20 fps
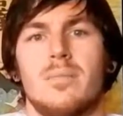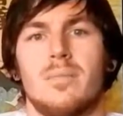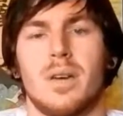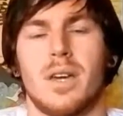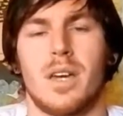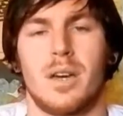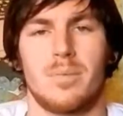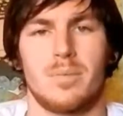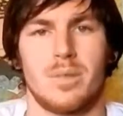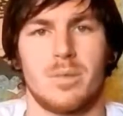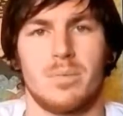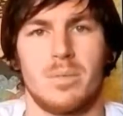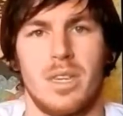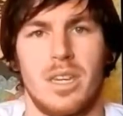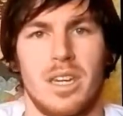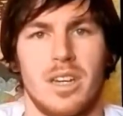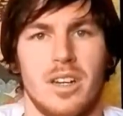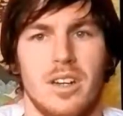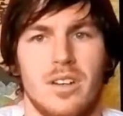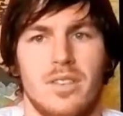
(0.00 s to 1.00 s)
pick up some
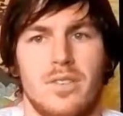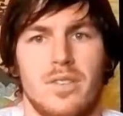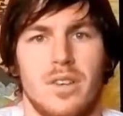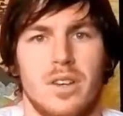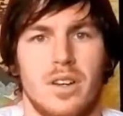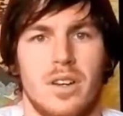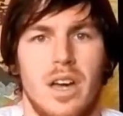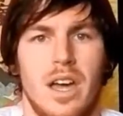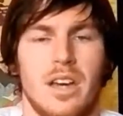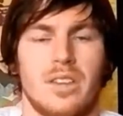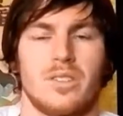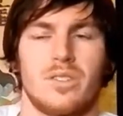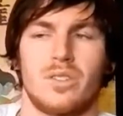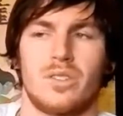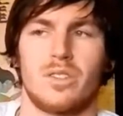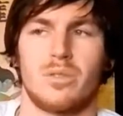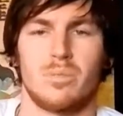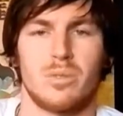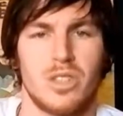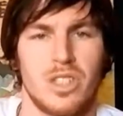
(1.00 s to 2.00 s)
gear for
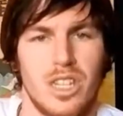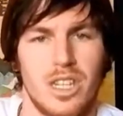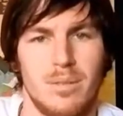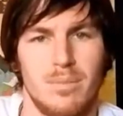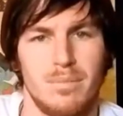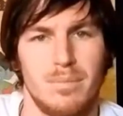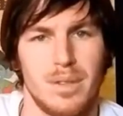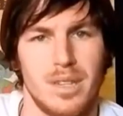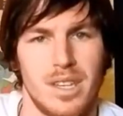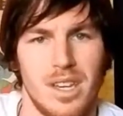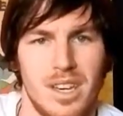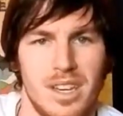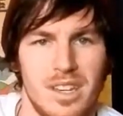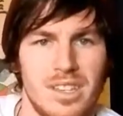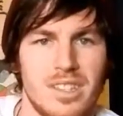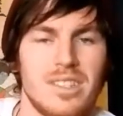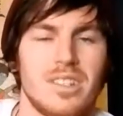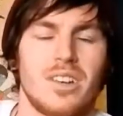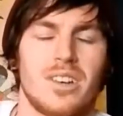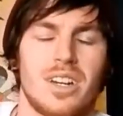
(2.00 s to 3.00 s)
extra super cheap
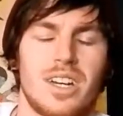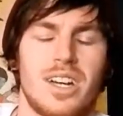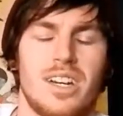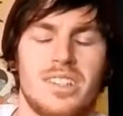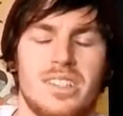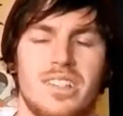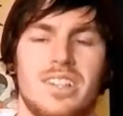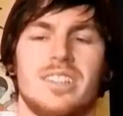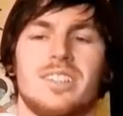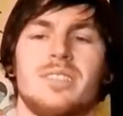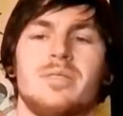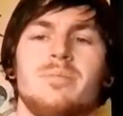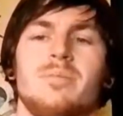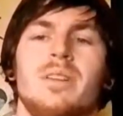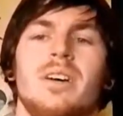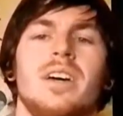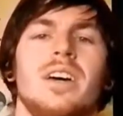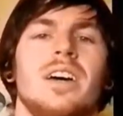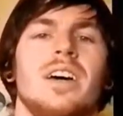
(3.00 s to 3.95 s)
because REI is awesome.